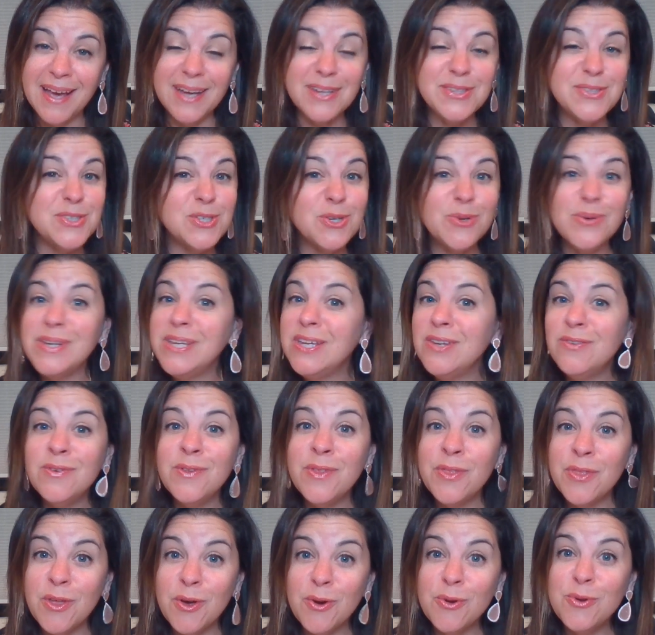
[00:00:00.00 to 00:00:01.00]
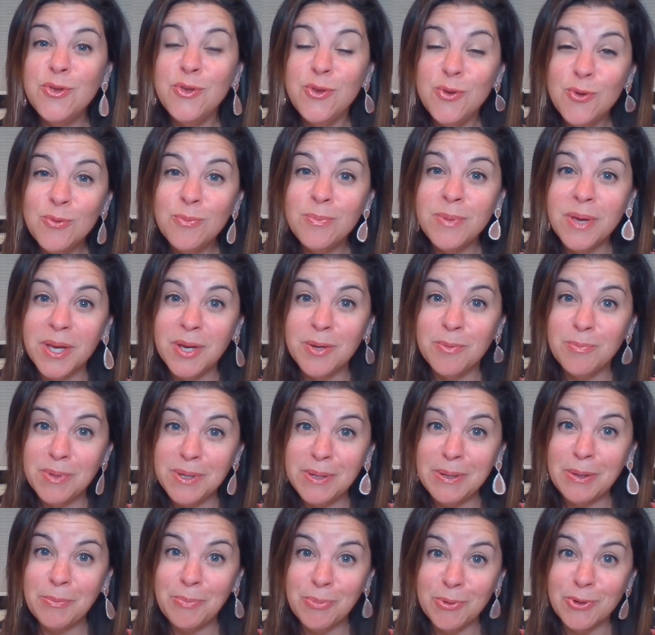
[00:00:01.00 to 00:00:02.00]
And so, even though you may
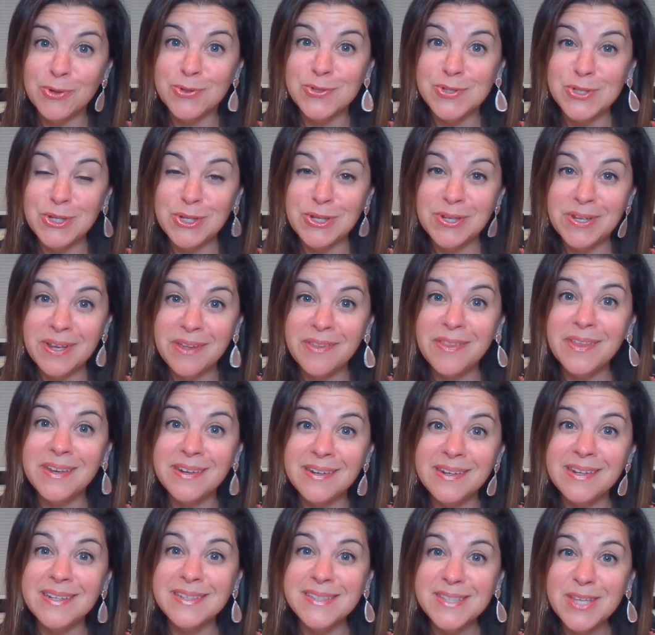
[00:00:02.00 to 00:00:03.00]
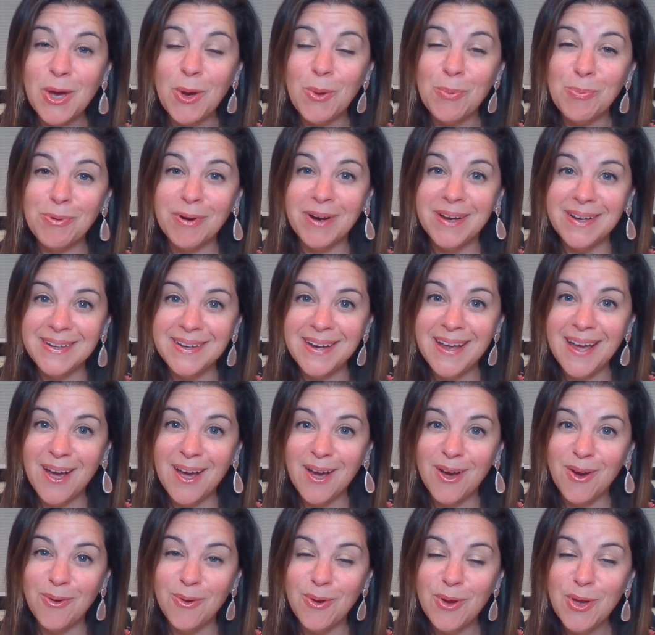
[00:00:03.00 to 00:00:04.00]
be a person that needs help right
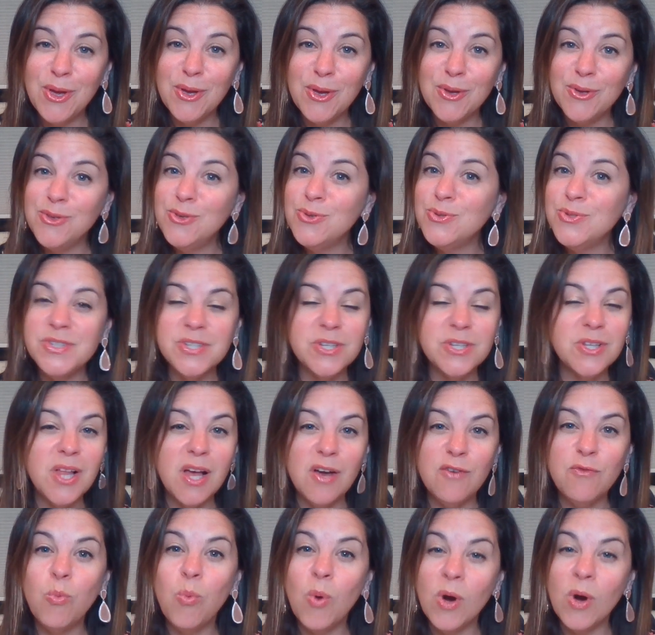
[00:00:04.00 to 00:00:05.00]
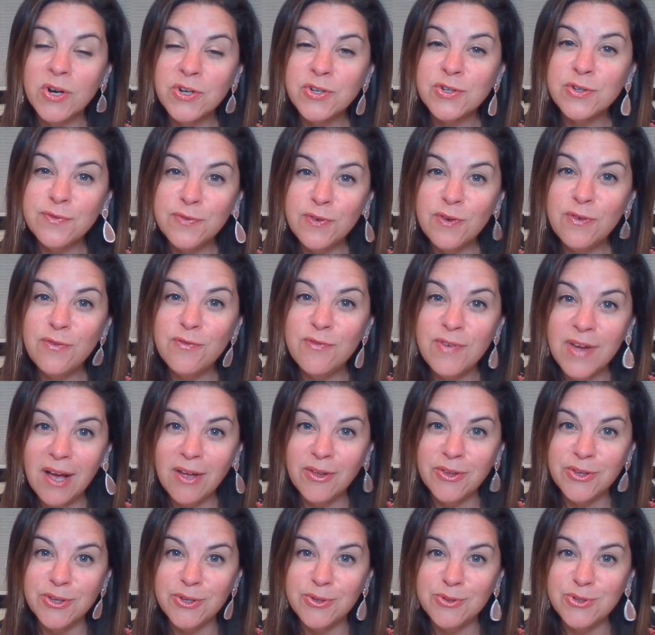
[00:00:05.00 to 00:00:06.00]
now, you still have wonderful
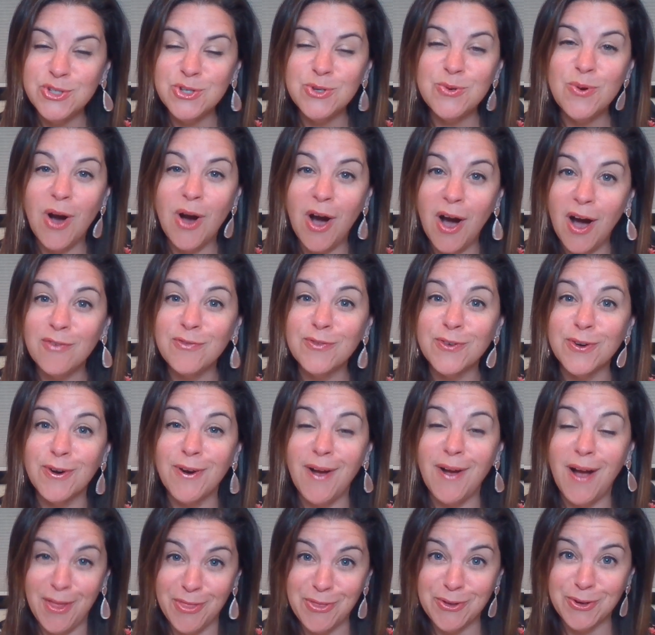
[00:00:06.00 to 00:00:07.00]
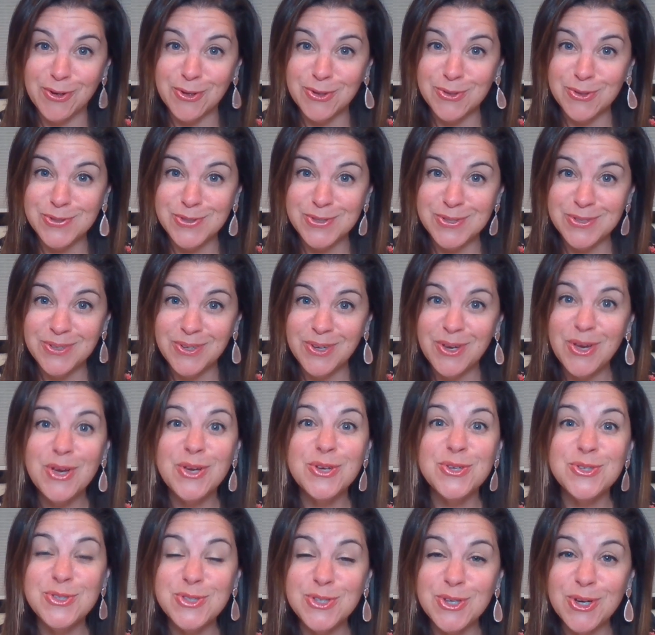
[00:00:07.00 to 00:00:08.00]
value to offer others.
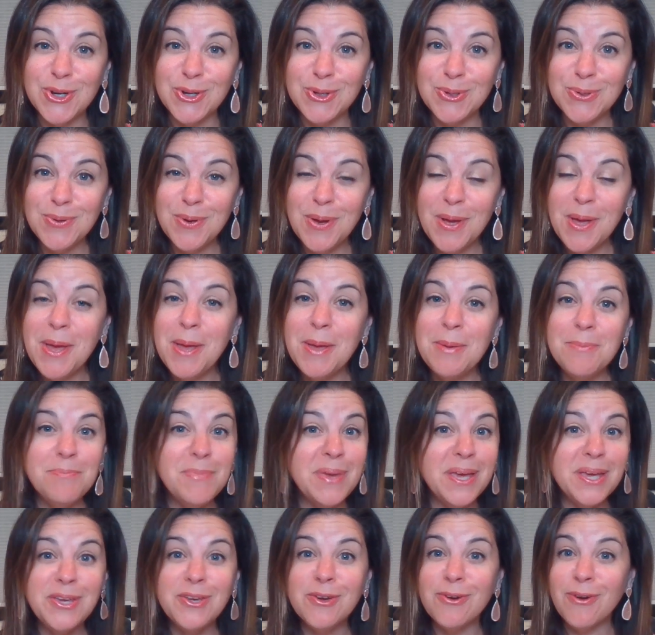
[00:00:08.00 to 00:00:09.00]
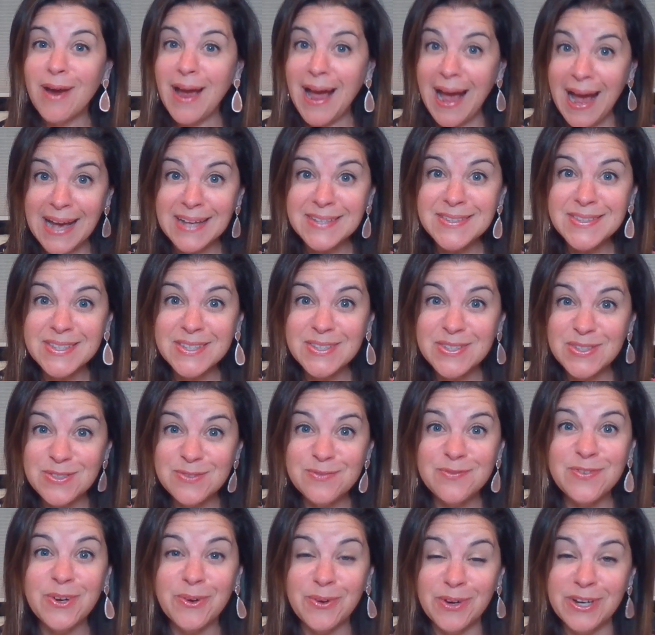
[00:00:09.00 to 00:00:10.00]
So, make your
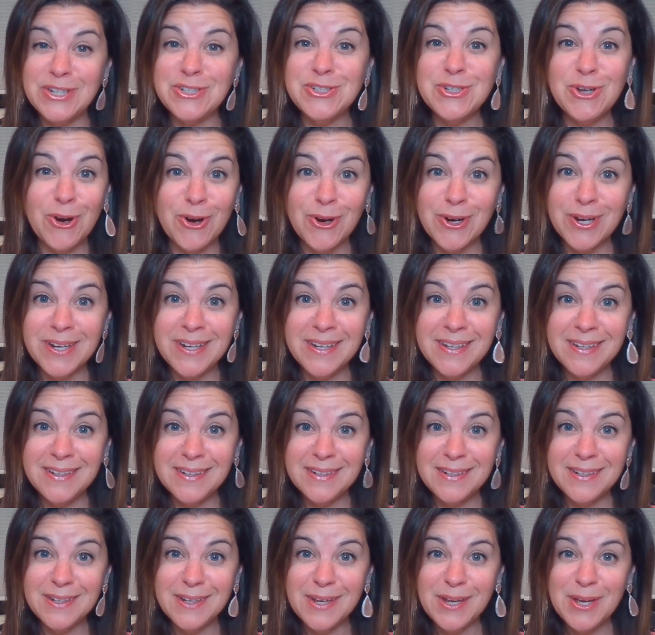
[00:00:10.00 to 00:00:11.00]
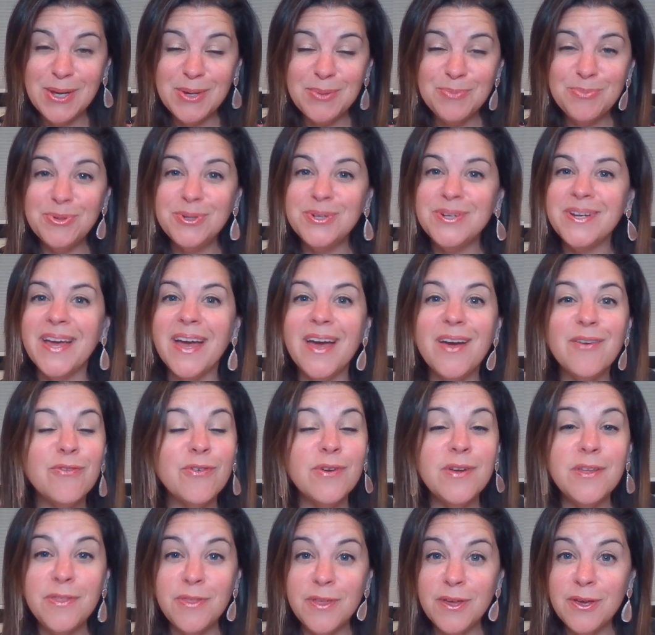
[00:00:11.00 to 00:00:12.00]
asks very targeted, put
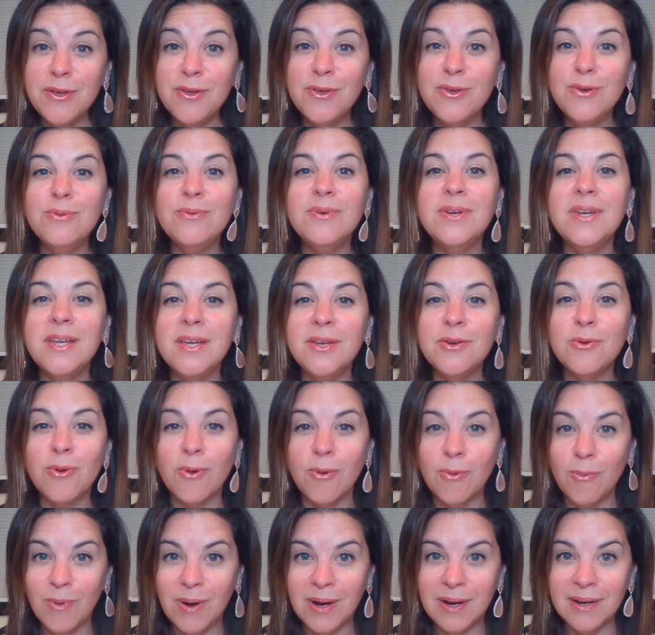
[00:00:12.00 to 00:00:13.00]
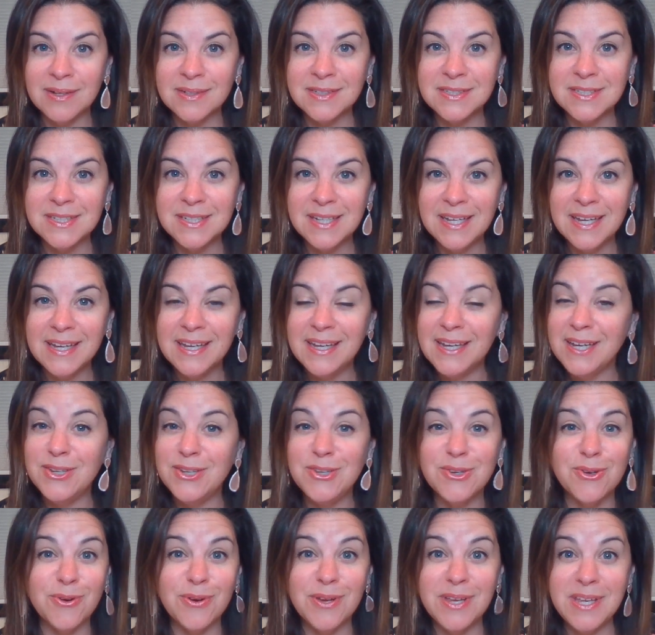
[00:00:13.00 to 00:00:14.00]
everything you need or want
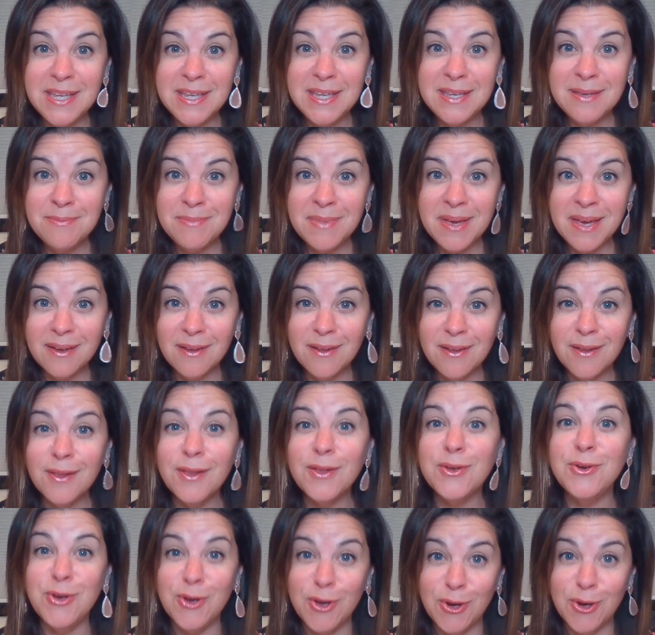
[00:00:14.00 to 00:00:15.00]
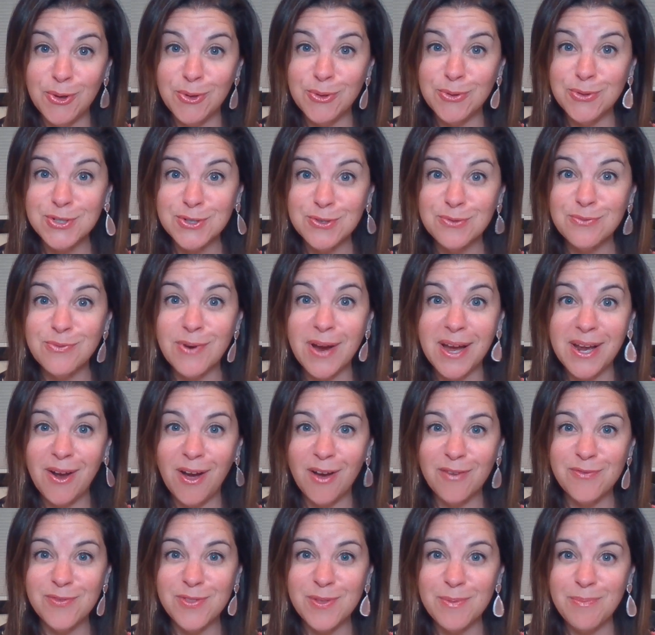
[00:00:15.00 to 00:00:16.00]
in your email note
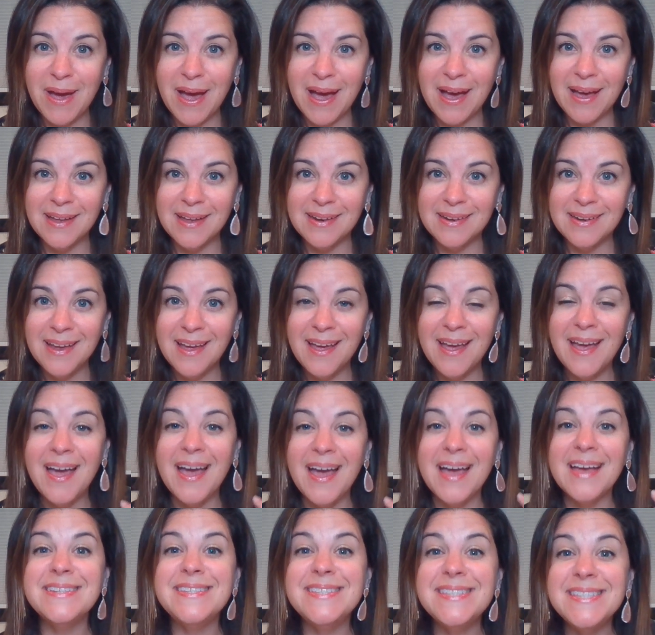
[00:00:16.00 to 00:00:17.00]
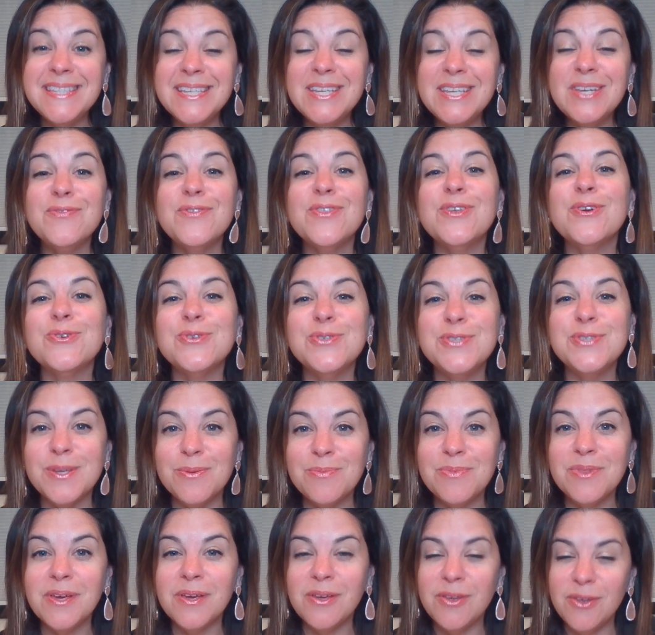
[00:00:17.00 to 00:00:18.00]
right off the bat, and see if there's
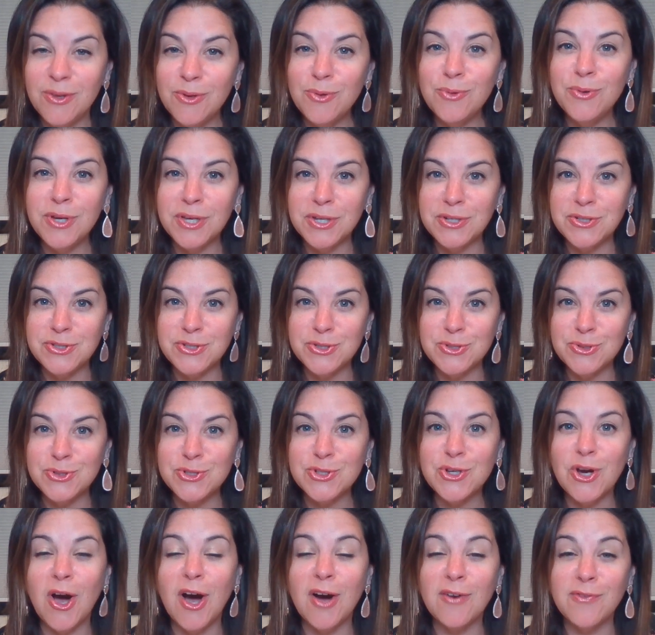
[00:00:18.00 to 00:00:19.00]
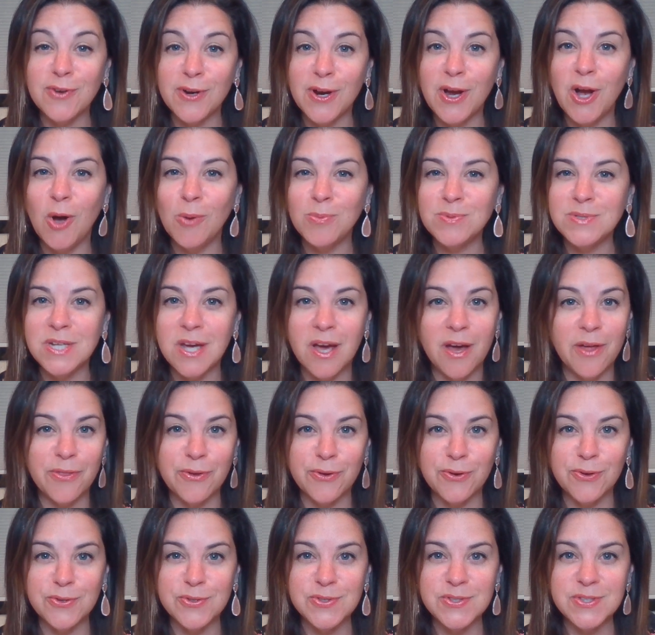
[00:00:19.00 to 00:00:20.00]
something you can do to offer help to
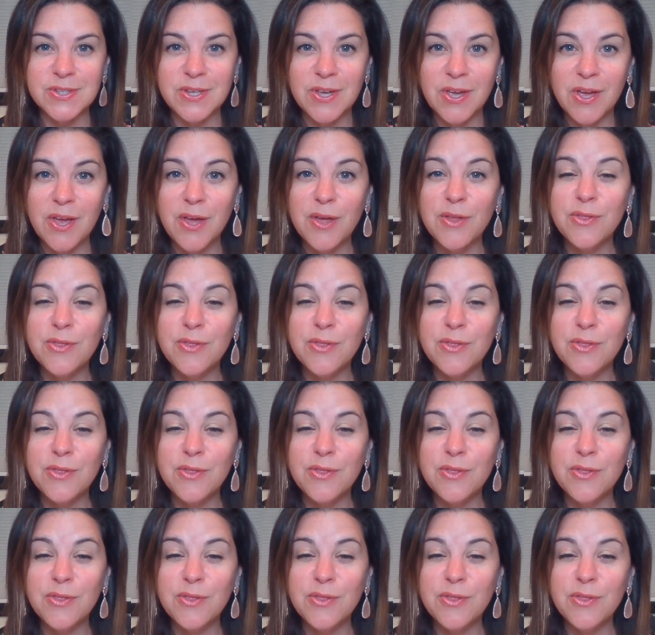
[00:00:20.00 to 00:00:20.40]
others.